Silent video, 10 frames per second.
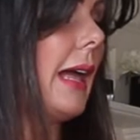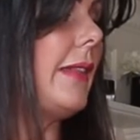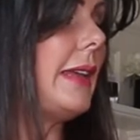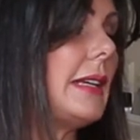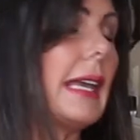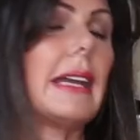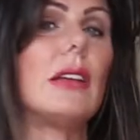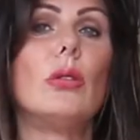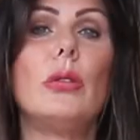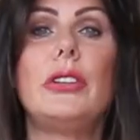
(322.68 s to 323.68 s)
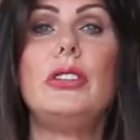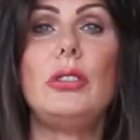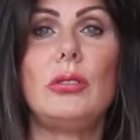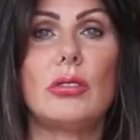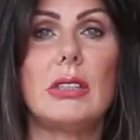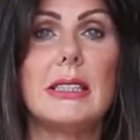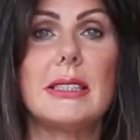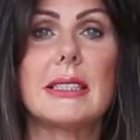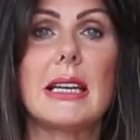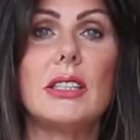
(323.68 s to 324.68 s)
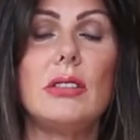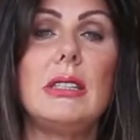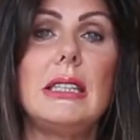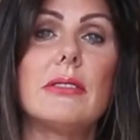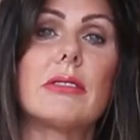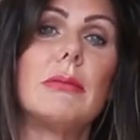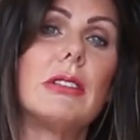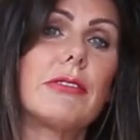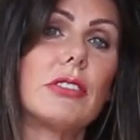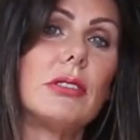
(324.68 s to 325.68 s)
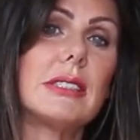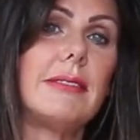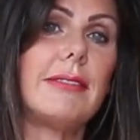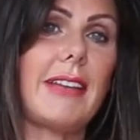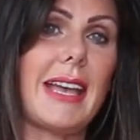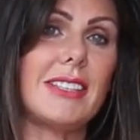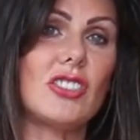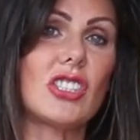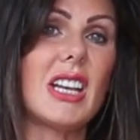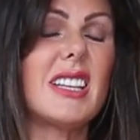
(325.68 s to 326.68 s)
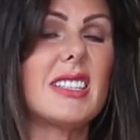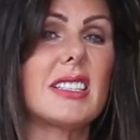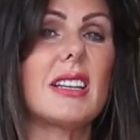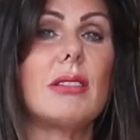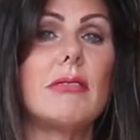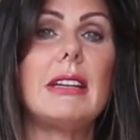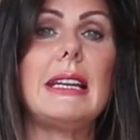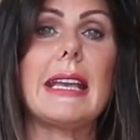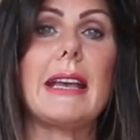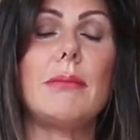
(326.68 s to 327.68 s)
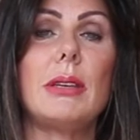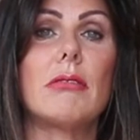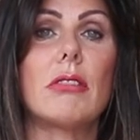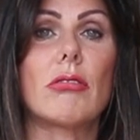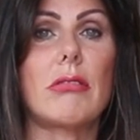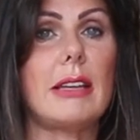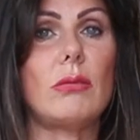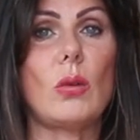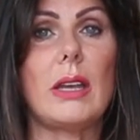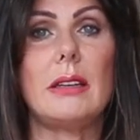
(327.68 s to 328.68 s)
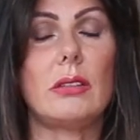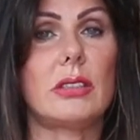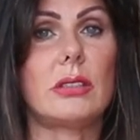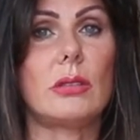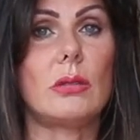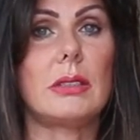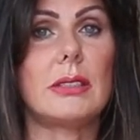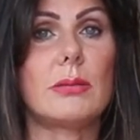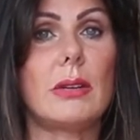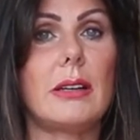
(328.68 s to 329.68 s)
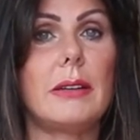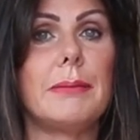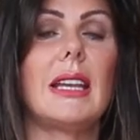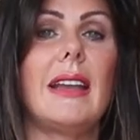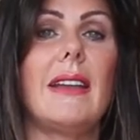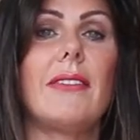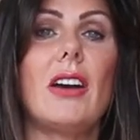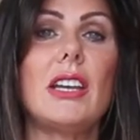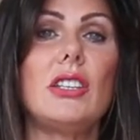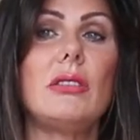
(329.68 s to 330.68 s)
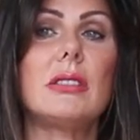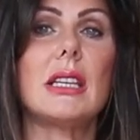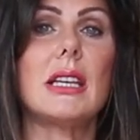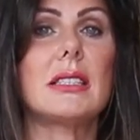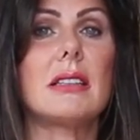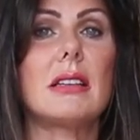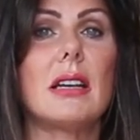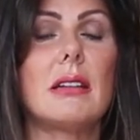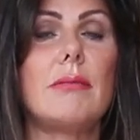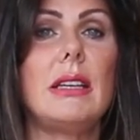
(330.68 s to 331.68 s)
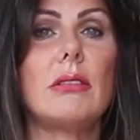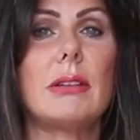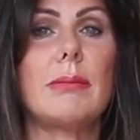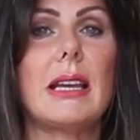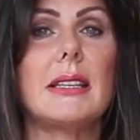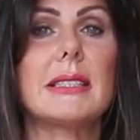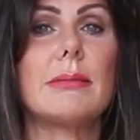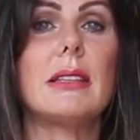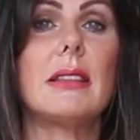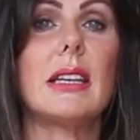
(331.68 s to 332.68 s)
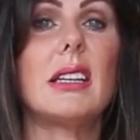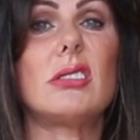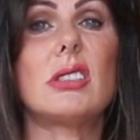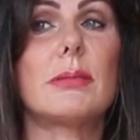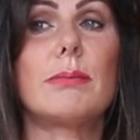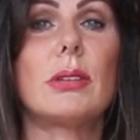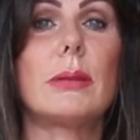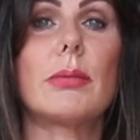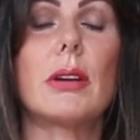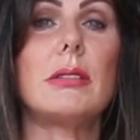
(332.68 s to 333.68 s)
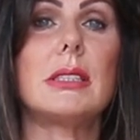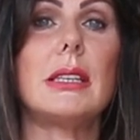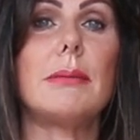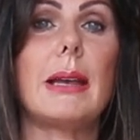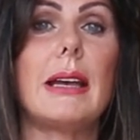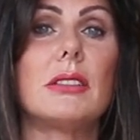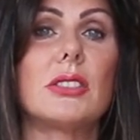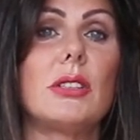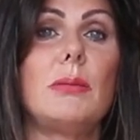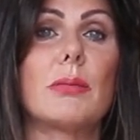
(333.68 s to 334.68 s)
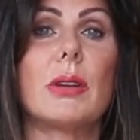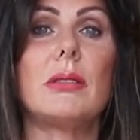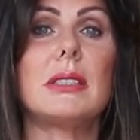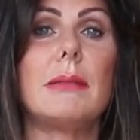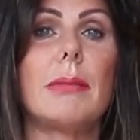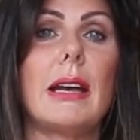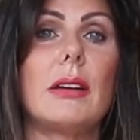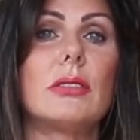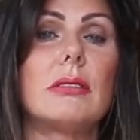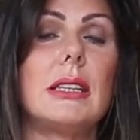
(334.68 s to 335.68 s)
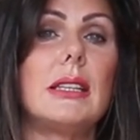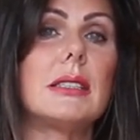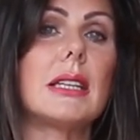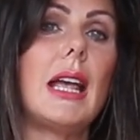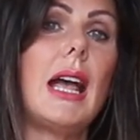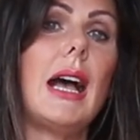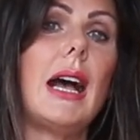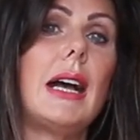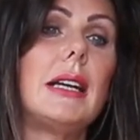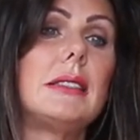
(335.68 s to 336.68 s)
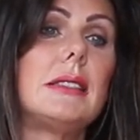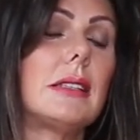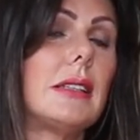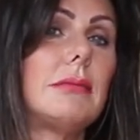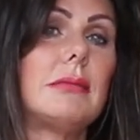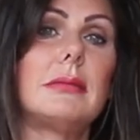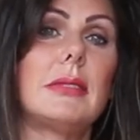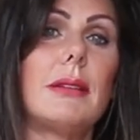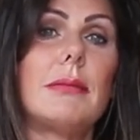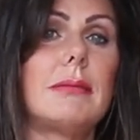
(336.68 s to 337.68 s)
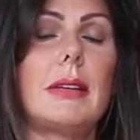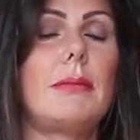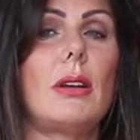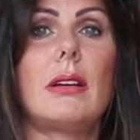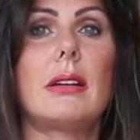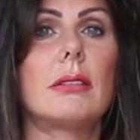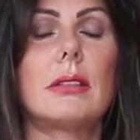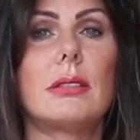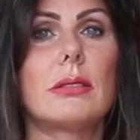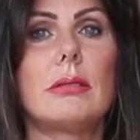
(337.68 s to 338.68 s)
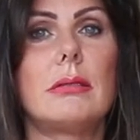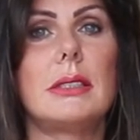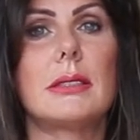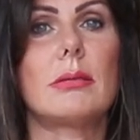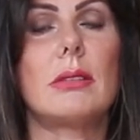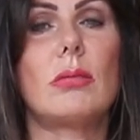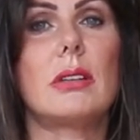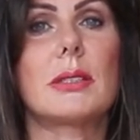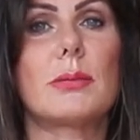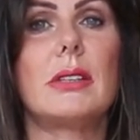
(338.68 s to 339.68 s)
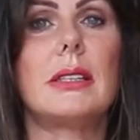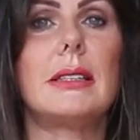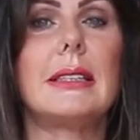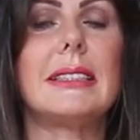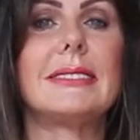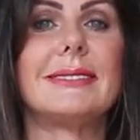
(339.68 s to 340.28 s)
and then you're getting all the nutrients that you need from the fruit and veg. So it really can be a great weight loss tool as well. If I use it as a meal replacement, then I just put a protein powder, scoop of protein powder in it, and I'm not hungry at all. It works brilliantly.